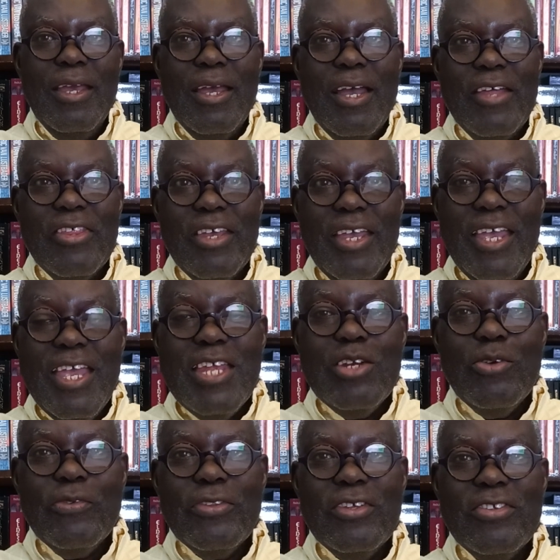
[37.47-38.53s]
At the end
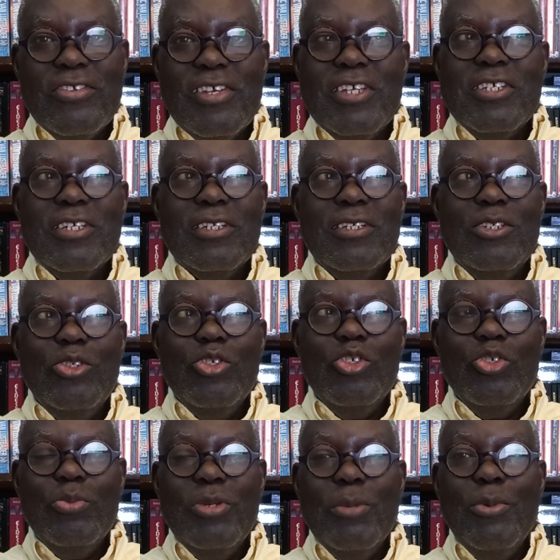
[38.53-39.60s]
of this session, you
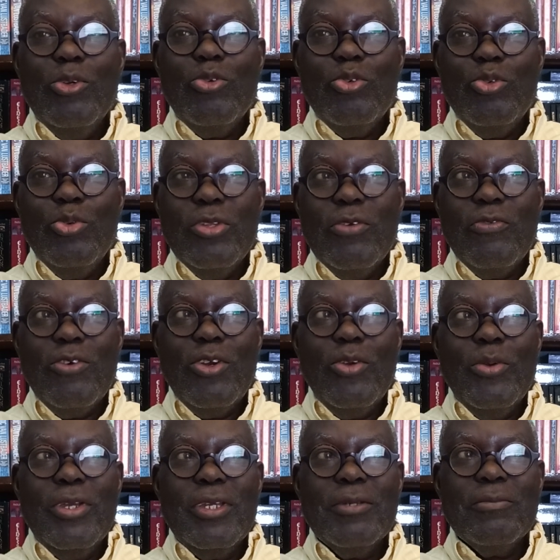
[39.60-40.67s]
should be able to do the
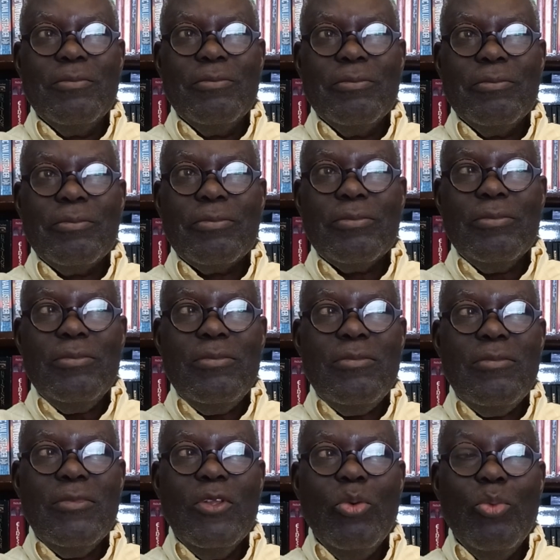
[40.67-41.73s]
following.
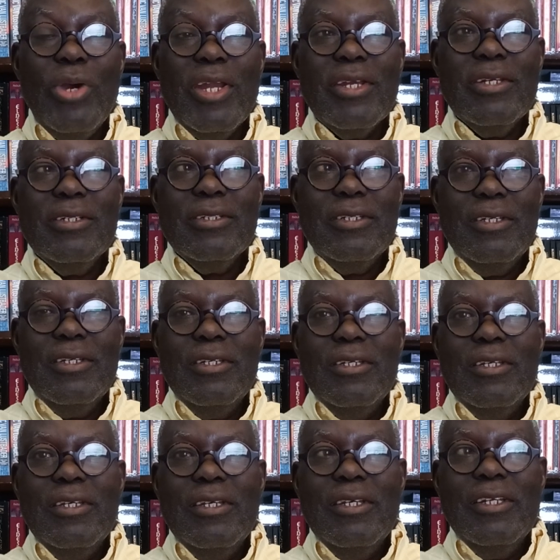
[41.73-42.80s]
One,
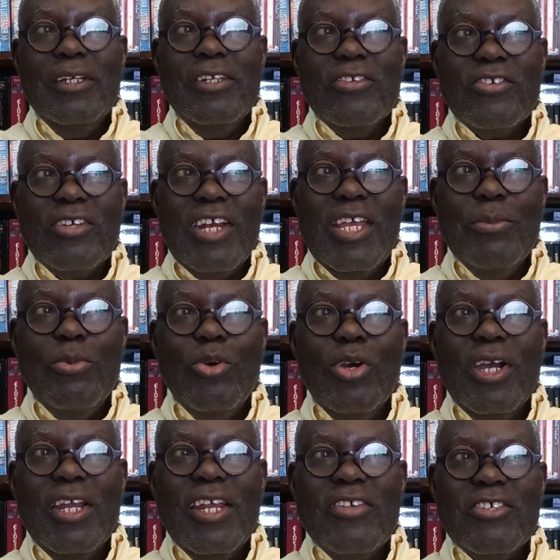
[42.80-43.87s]
describe
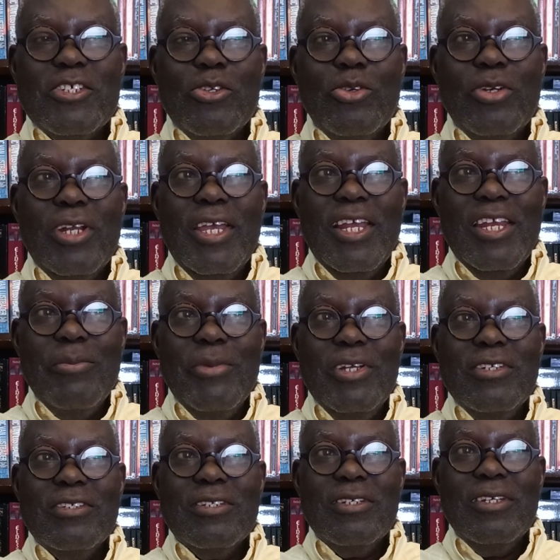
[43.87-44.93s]
organizational
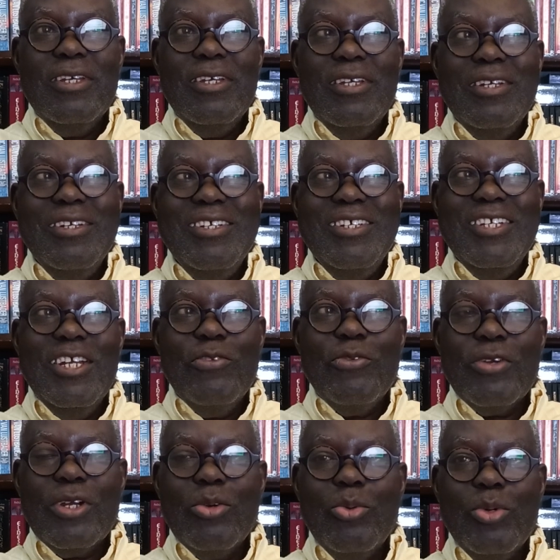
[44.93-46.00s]
elements needed
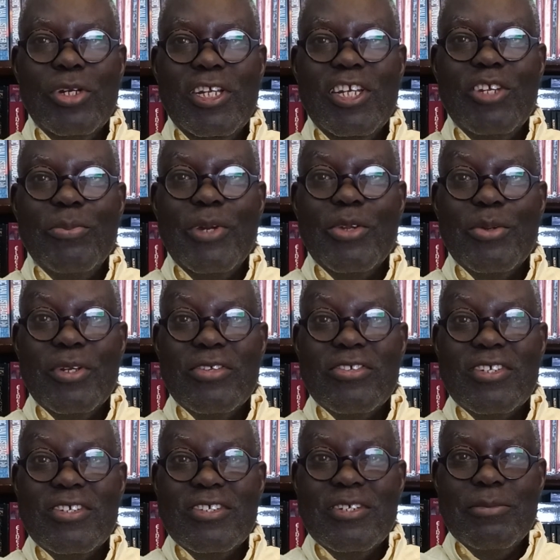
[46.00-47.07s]
for a quality management
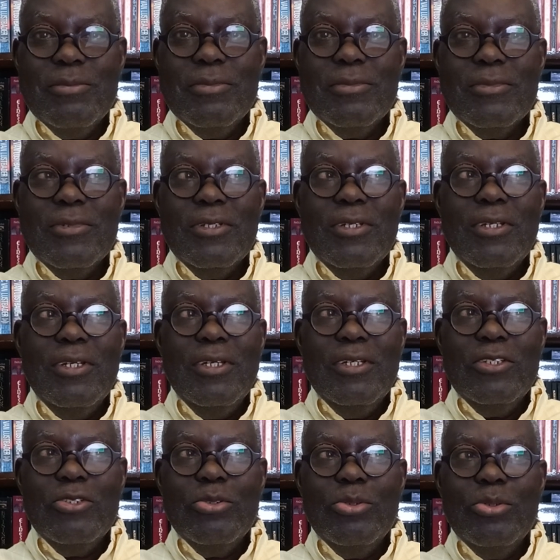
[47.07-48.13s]
system.
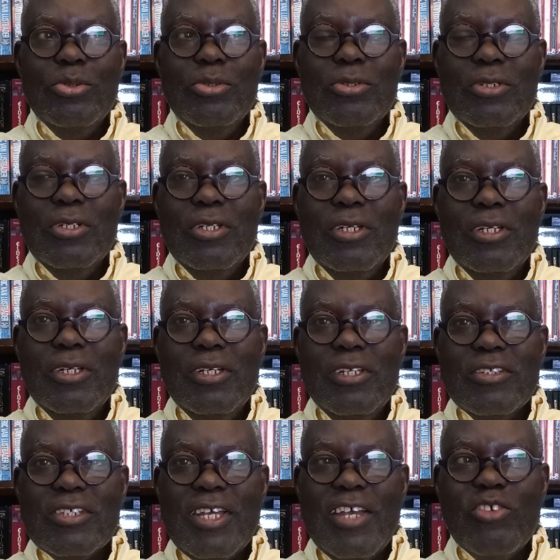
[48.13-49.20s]
Two,
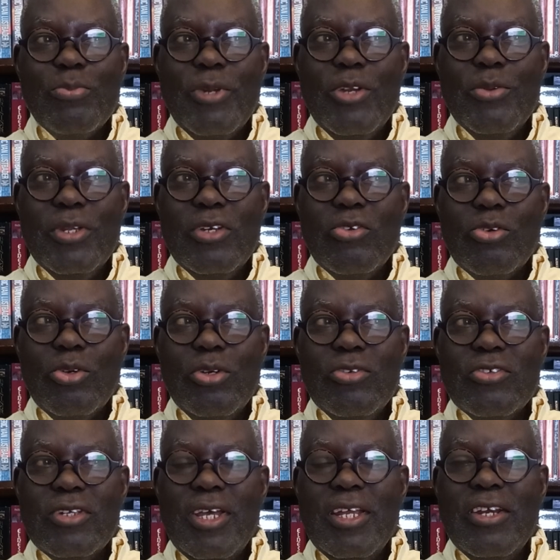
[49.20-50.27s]
discuss management
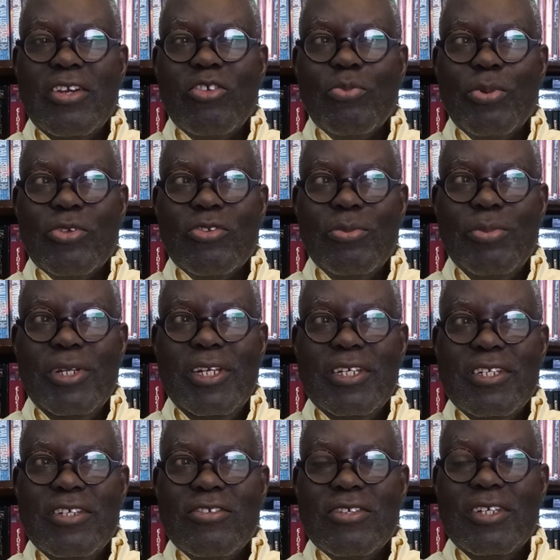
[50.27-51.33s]
roles and
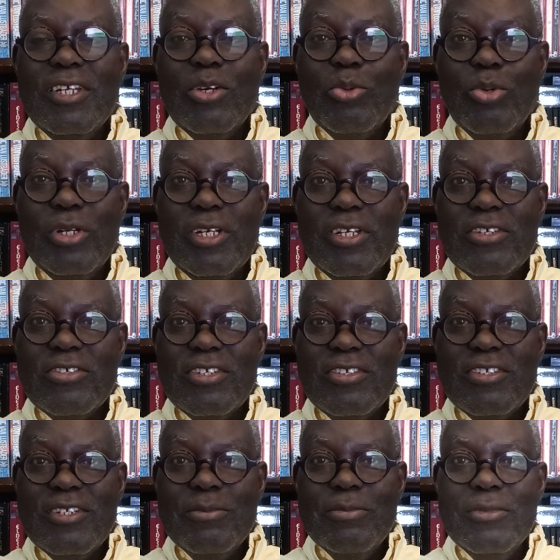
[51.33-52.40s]
responsibilities in a quality
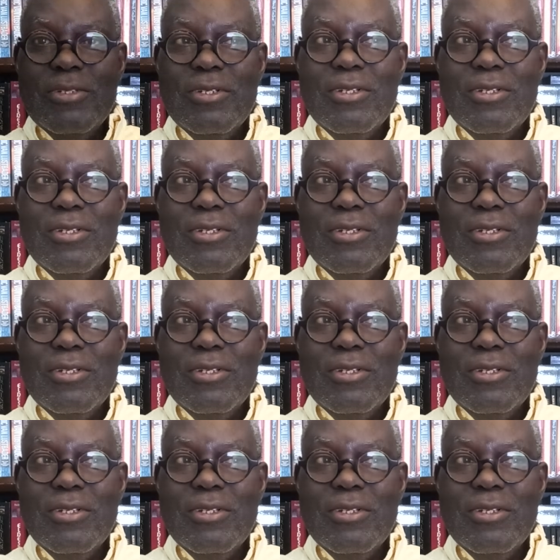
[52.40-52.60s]
system.